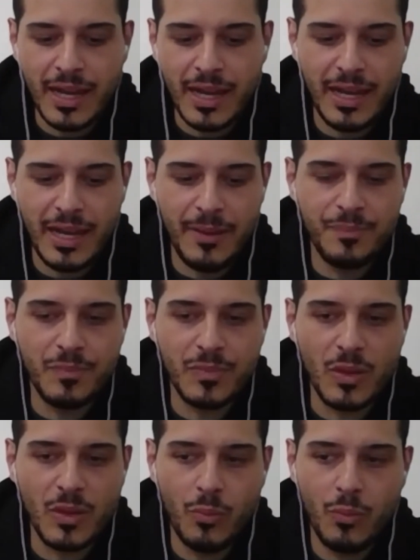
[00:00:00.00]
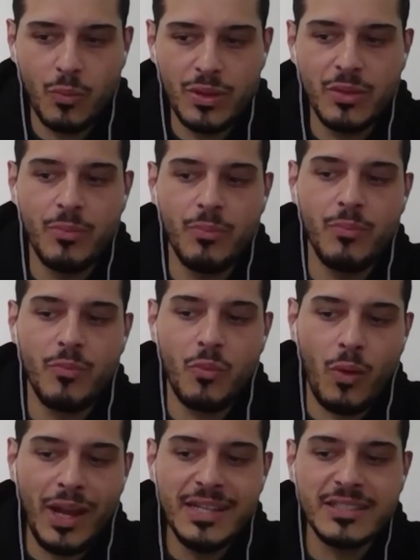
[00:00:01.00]
With the
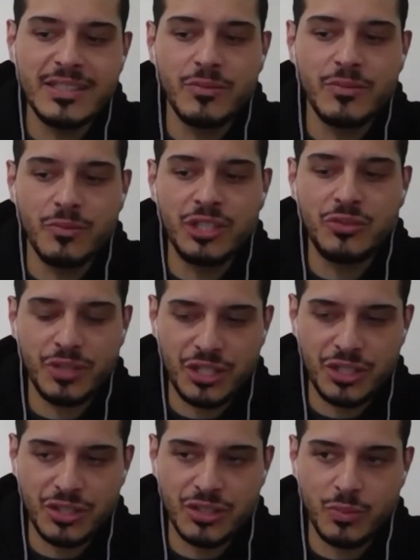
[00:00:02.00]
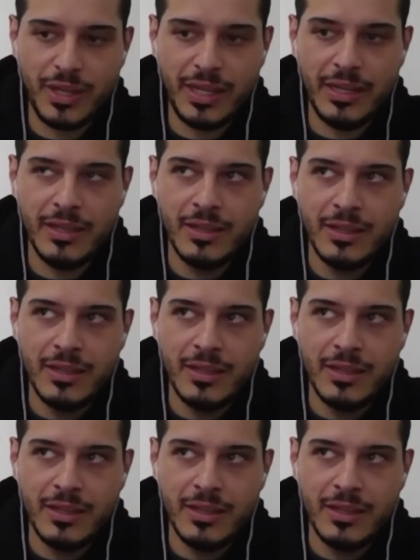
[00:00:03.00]
recent restrictions, we